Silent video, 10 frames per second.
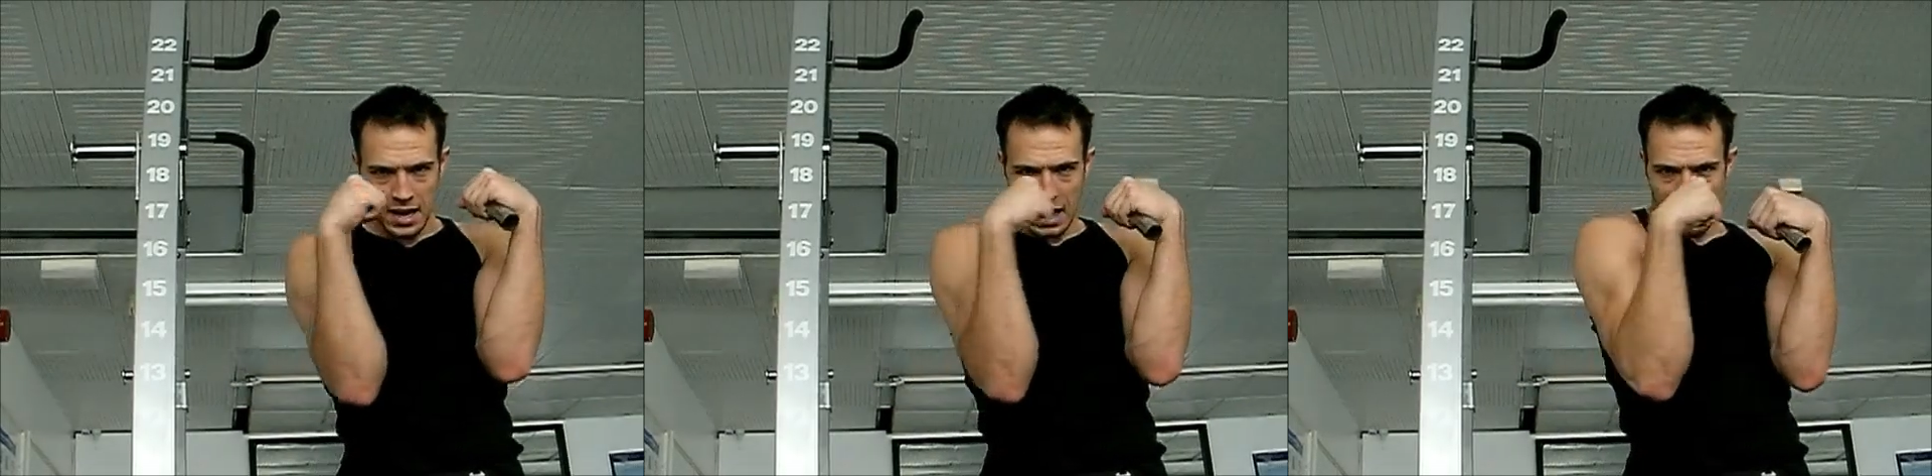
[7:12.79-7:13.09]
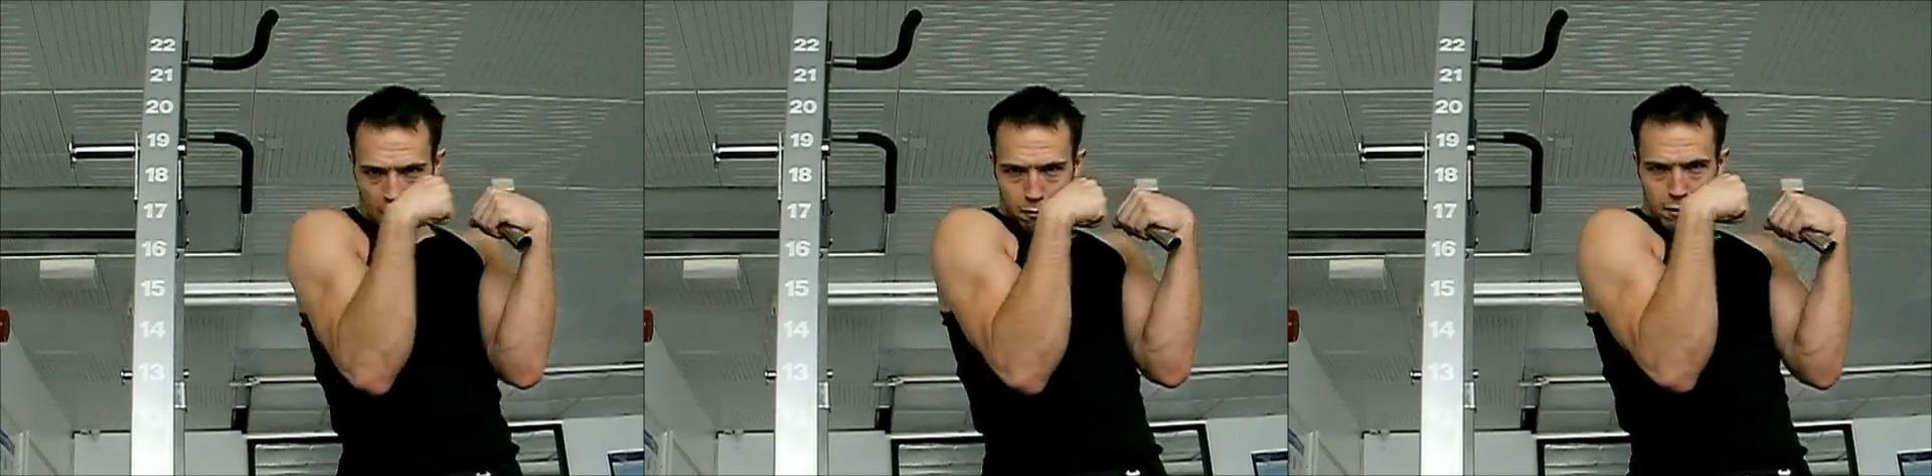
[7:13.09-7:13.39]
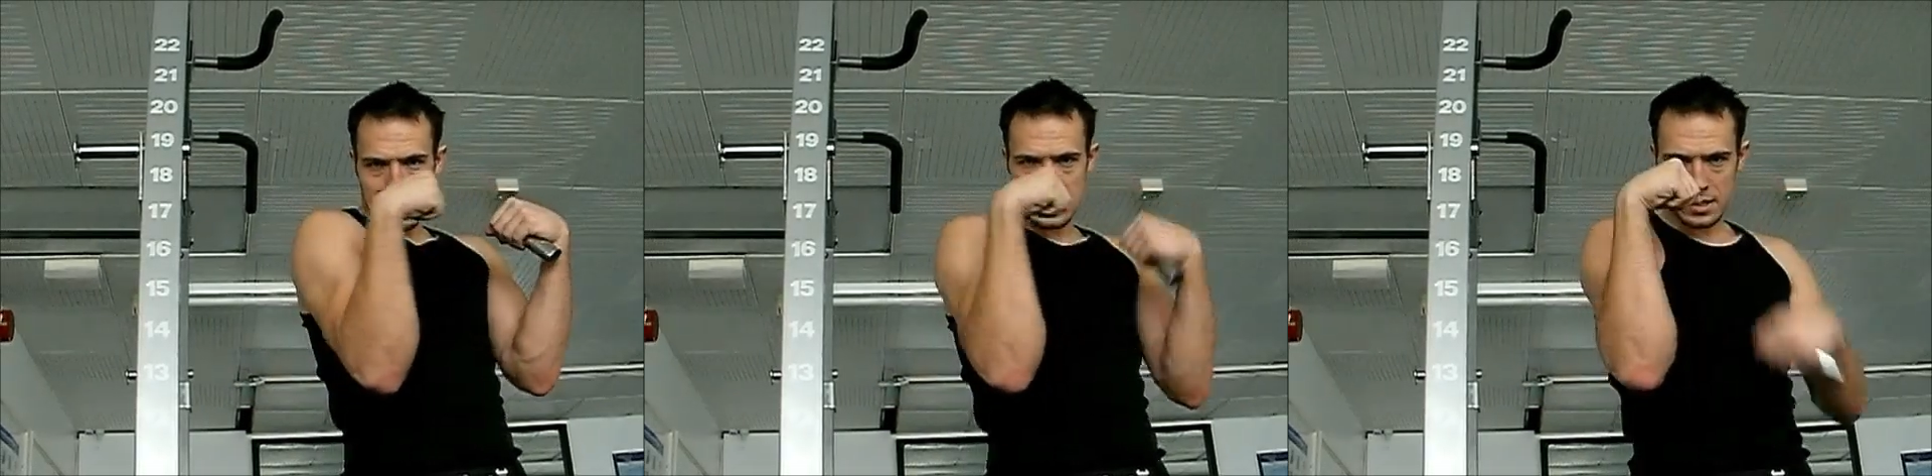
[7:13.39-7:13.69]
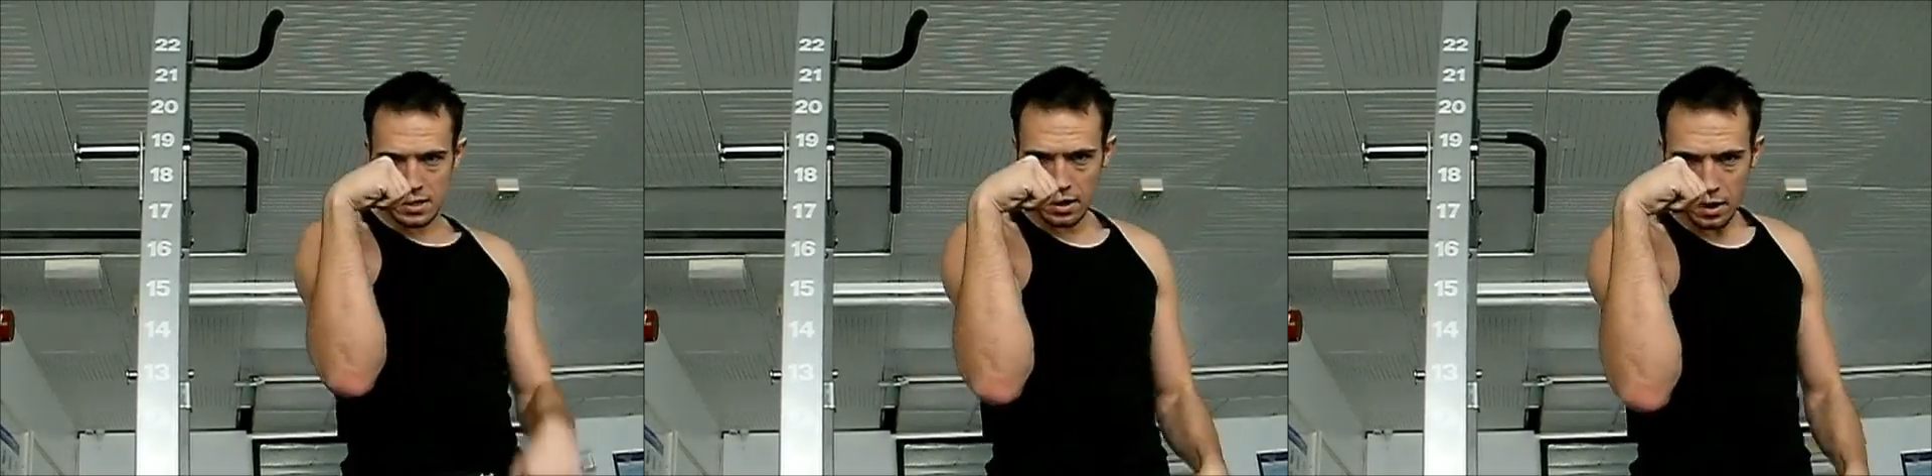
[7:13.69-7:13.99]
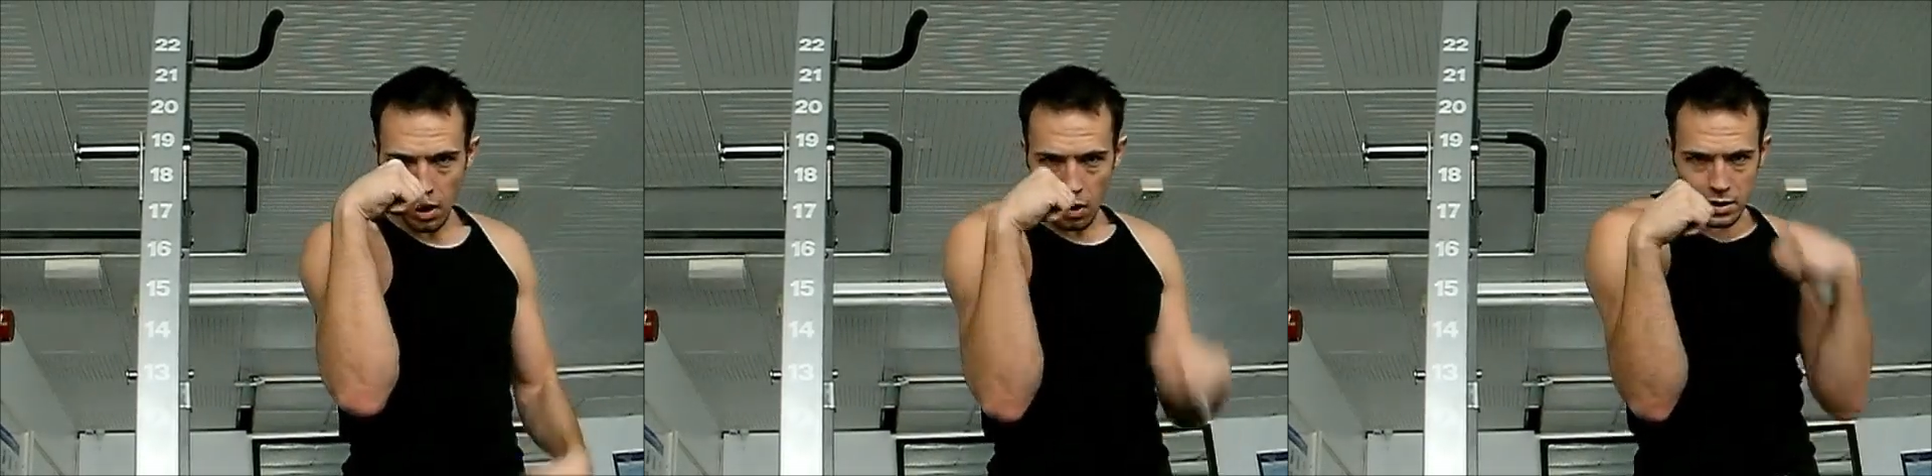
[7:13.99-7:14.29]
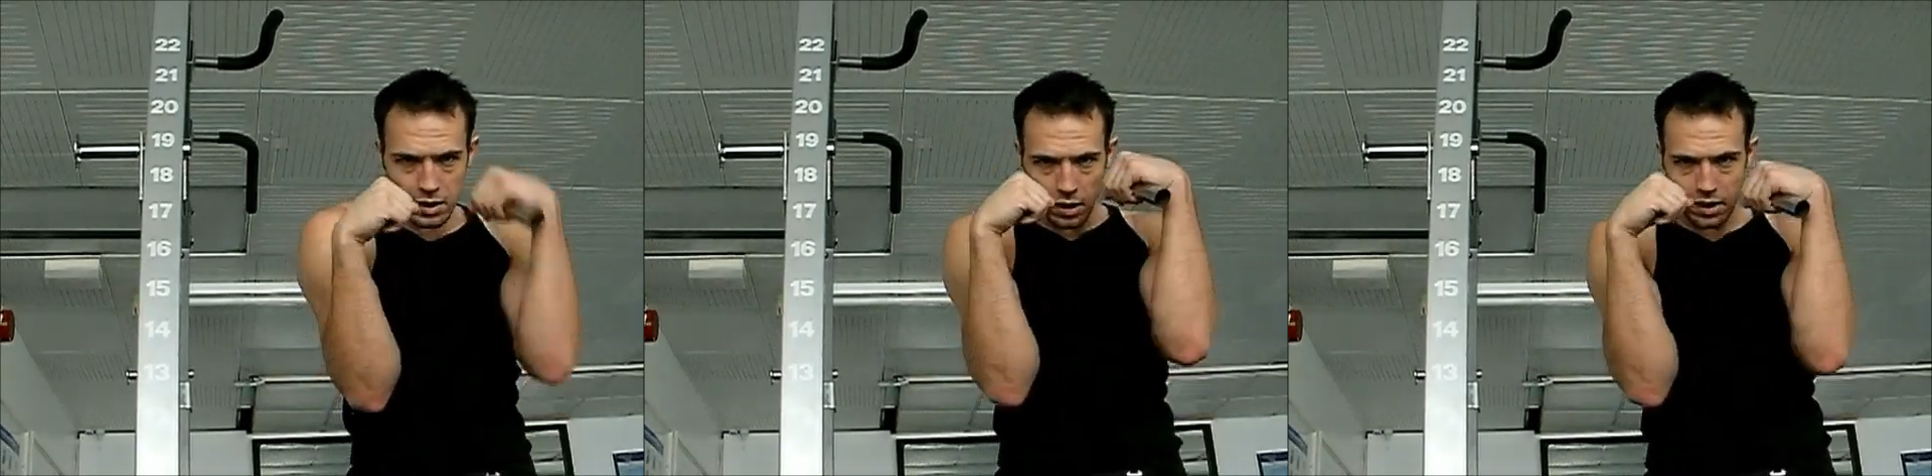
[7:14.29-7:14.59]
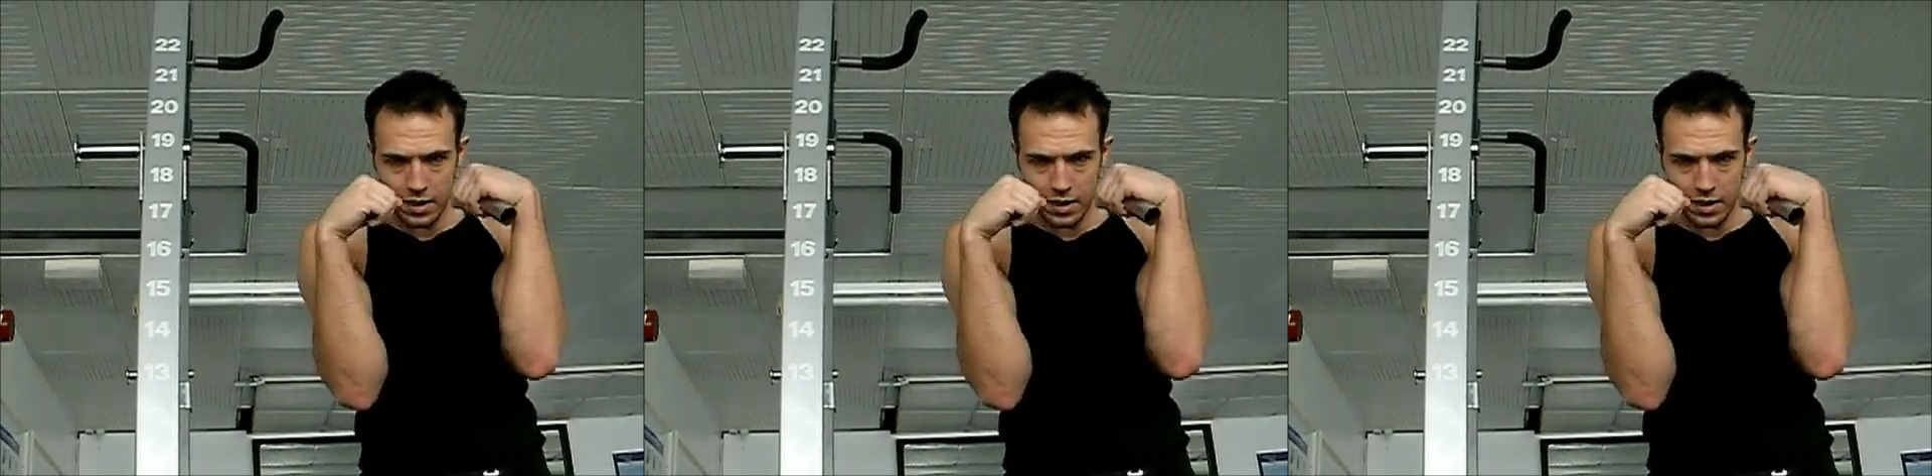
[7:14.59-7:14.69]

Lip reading: and our wrists locked like